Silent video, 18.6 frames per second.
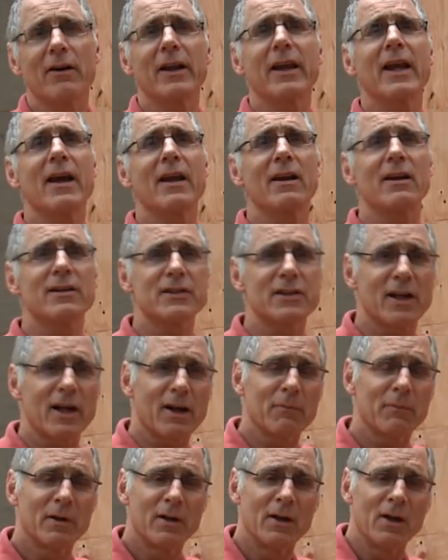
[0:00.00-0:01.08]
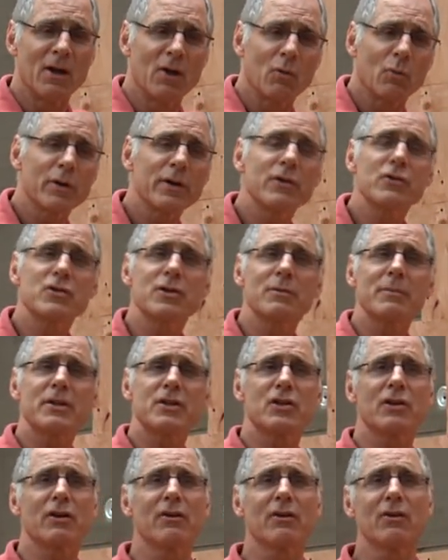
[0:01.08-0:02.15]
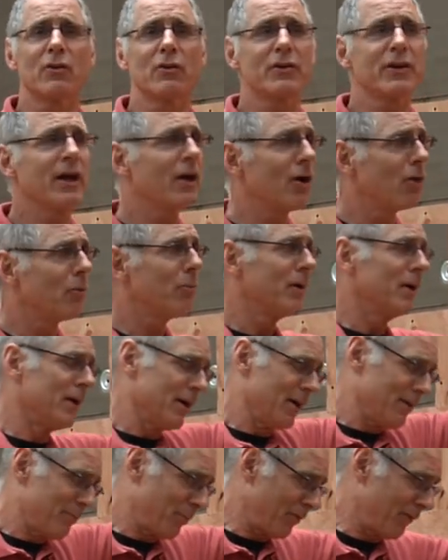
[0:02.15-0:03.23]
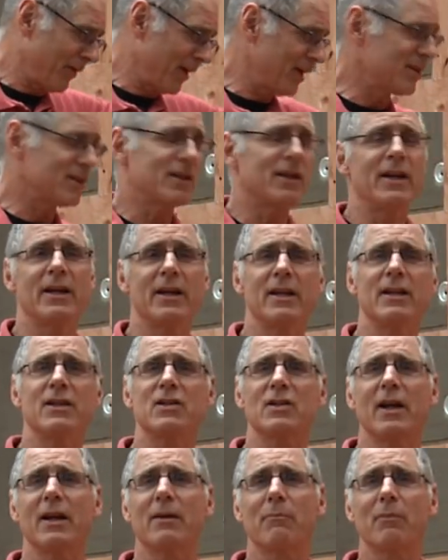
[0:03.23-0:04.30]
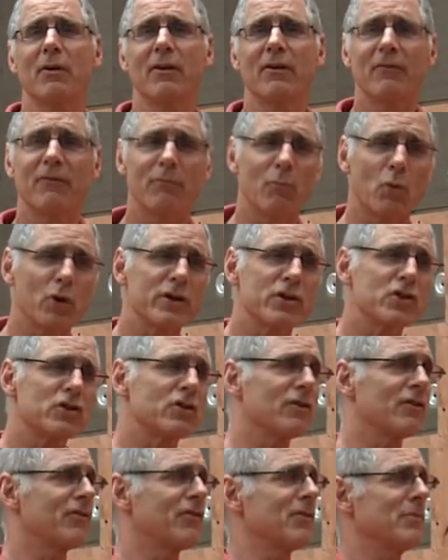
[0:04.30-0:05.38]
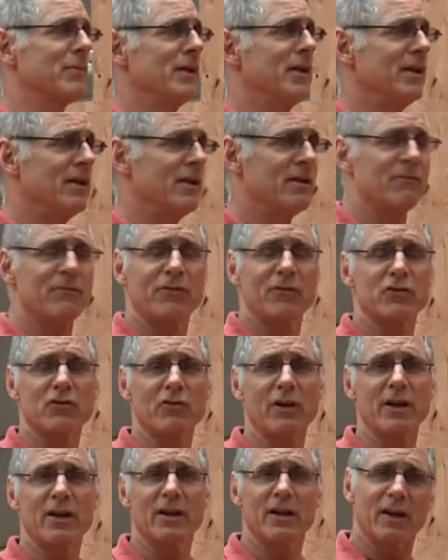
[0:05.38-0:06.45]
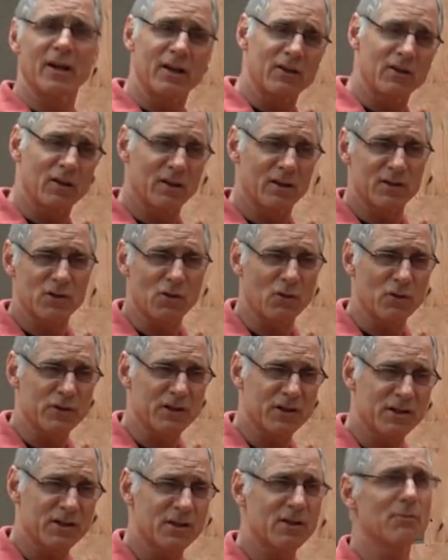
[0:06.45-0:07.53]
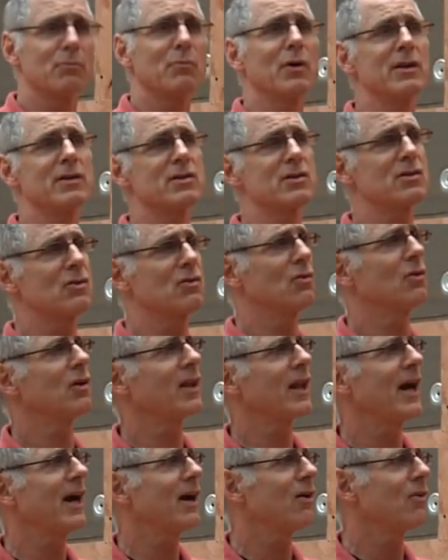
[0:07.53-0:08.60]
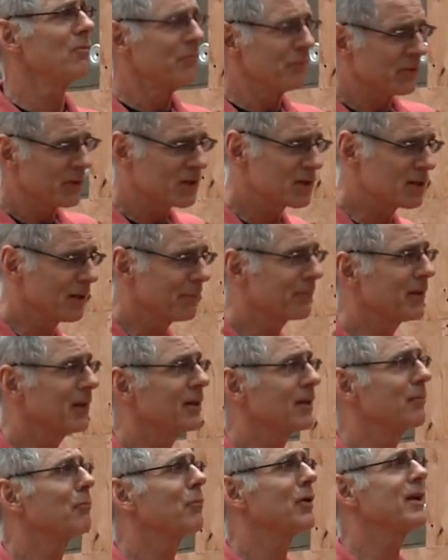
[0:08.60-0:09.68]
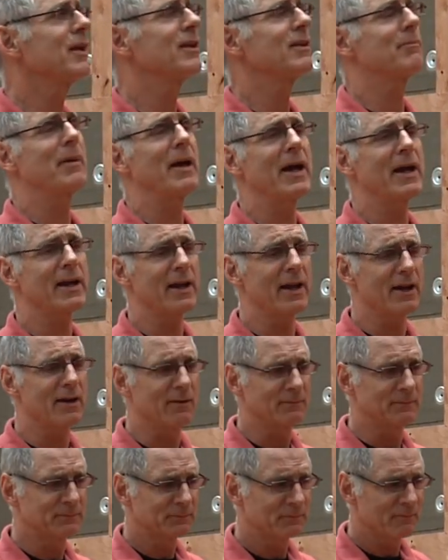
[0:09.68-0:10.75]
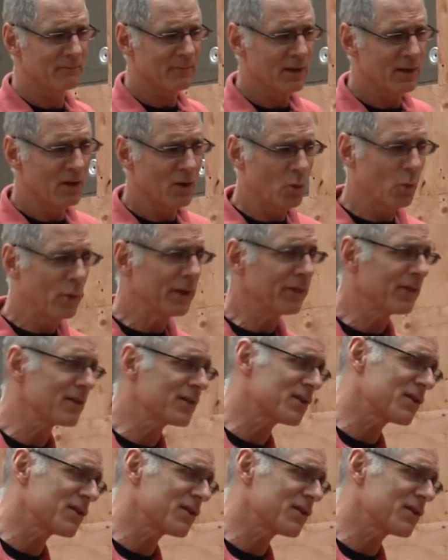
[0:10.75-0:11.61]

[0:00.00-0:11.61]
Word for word: again on top. We use a material to help prevent any type of moisture from infiltrating into this whole system, but still allow something to breathe back out. With the